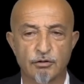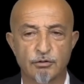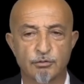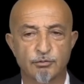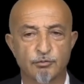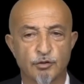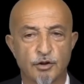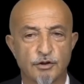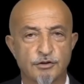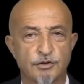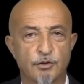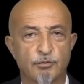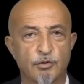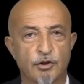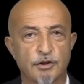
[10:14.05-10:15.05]
Okay, dear
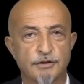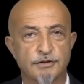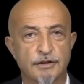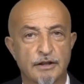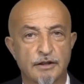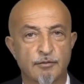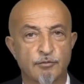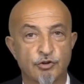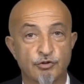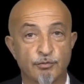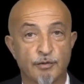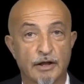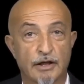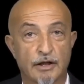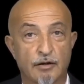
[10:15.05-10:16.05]
mullah, that's
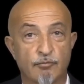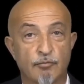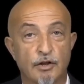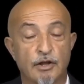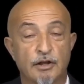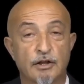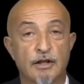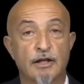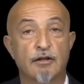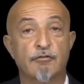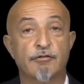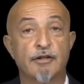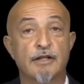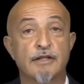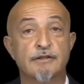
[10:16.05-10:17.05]
good.
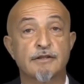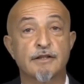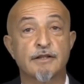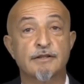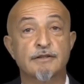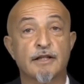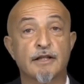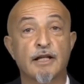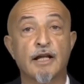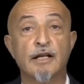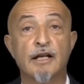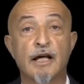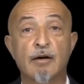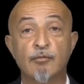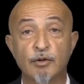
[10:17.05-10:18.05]
Now we already beat
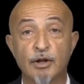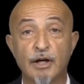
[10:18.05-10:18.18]
her.